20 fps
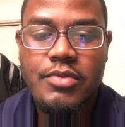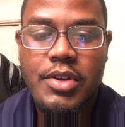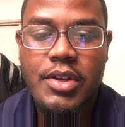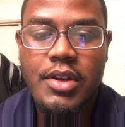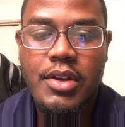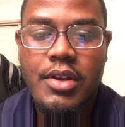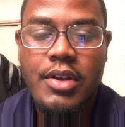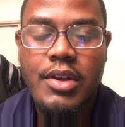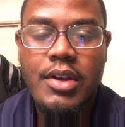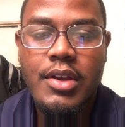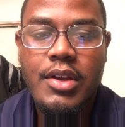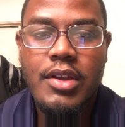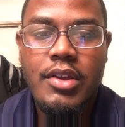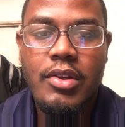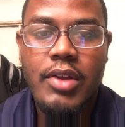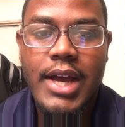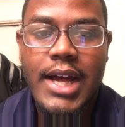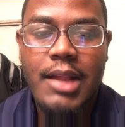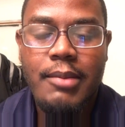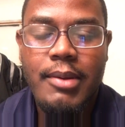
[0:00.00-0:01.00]
where, you
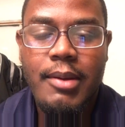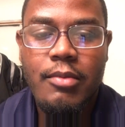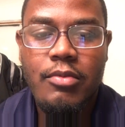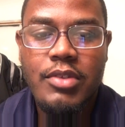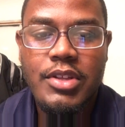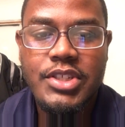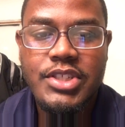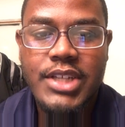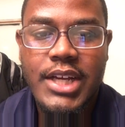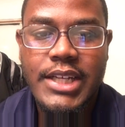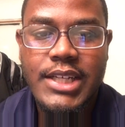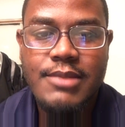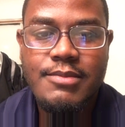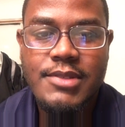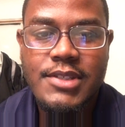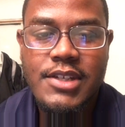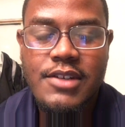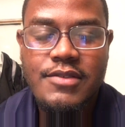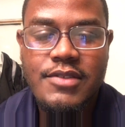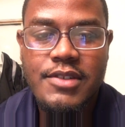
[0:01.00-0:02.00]
know, Alabama really shot
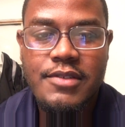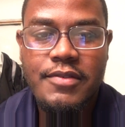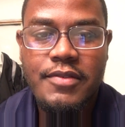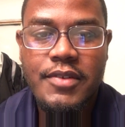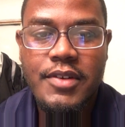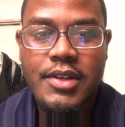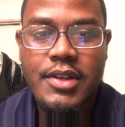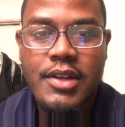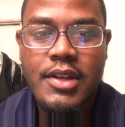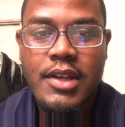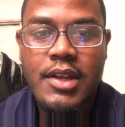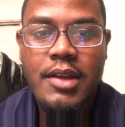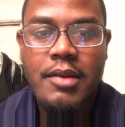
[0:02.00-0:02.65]
themselves in the foot.